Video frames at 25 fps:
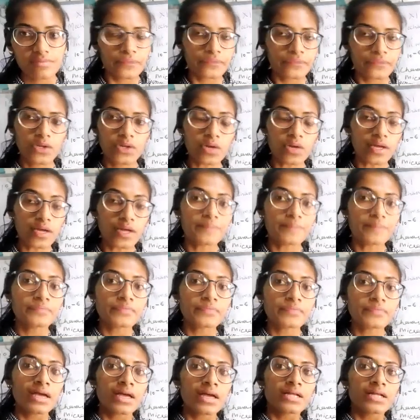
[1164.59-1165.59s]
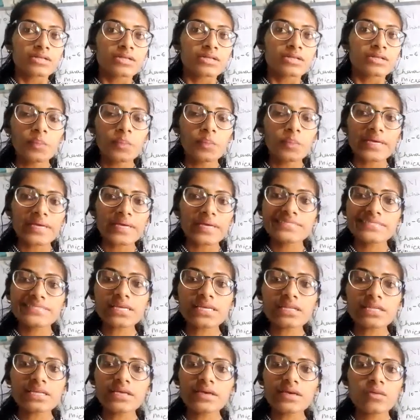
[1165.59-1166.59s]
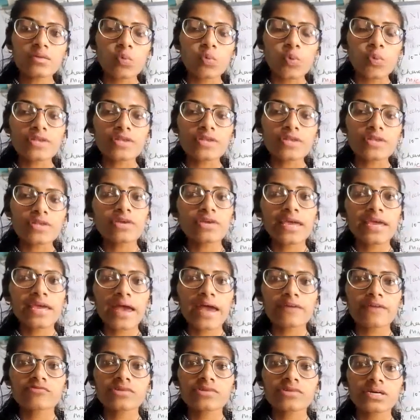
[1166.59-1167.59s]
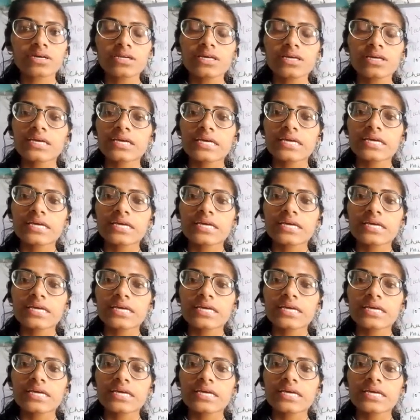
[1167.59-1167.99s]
Okay, so basically what he have done,